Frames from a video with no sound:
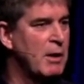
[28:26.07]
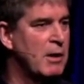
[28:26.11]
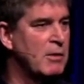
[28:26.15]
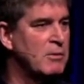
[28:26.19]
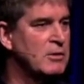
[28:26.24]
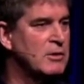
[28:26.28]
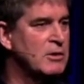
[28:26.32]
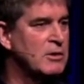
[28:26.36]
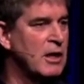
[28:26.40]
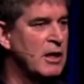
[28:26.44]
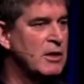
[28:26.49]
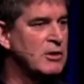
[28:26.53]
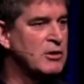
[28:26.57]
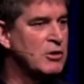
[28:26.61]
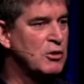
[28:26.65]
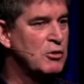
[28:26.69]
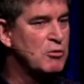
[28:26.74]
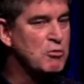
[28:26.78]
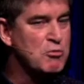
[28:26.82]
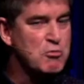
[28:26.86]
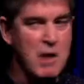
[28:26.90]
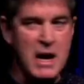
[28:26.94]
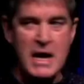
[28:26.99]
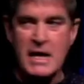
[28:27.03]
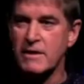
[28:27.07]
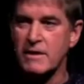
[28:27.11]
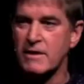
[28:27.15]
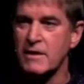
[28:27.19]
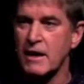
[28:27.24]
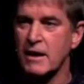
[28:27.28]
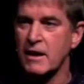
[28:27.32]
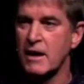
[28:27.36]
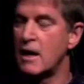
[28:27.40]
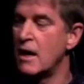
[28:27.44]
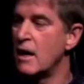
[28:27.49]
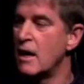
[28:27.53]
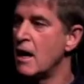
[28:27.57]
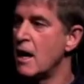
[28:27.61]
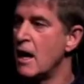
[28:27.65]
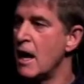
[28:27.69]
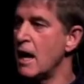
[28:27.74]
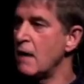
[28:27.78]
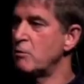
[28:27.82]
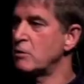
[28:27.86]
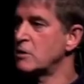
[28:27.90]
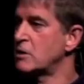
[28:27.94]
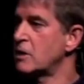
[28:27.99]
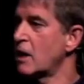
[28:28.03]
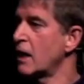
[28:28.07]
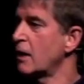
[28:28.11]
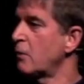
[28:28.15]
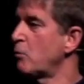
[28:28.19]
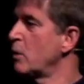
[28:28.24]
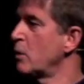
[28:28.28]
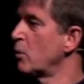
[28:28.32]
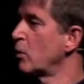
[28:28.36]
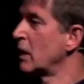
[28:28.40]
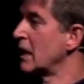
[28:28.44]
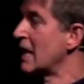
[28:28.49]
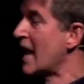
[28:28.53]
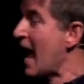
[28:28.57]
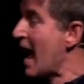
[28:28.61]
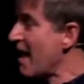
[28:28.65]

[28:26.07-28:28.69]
It was like we were laughing our guts out or we were